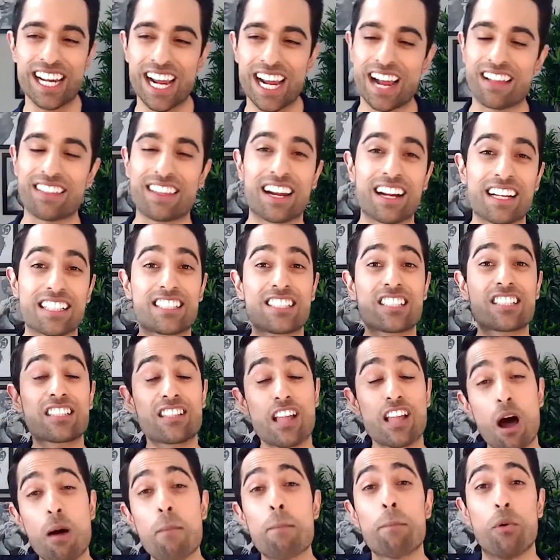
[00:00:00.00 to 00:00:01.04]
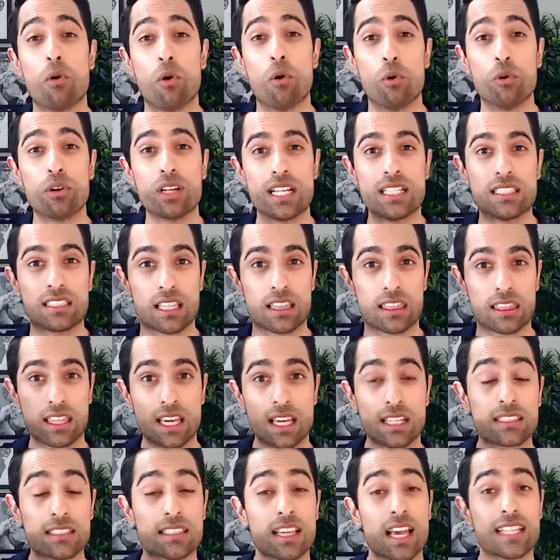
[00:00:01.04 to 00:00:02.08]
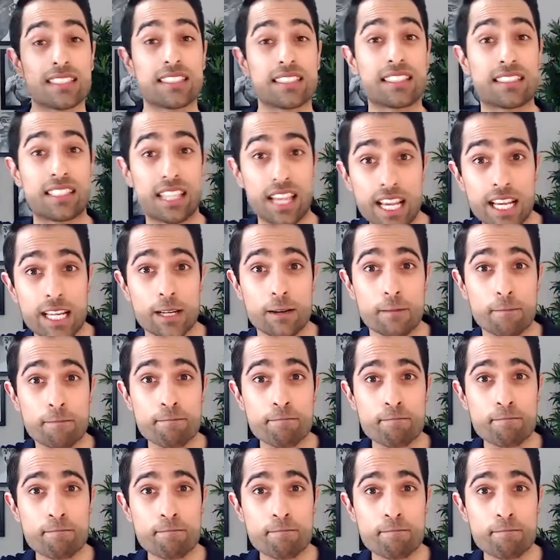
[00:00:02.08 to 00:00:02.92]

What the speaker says: And then I stumbled into theater as a teen.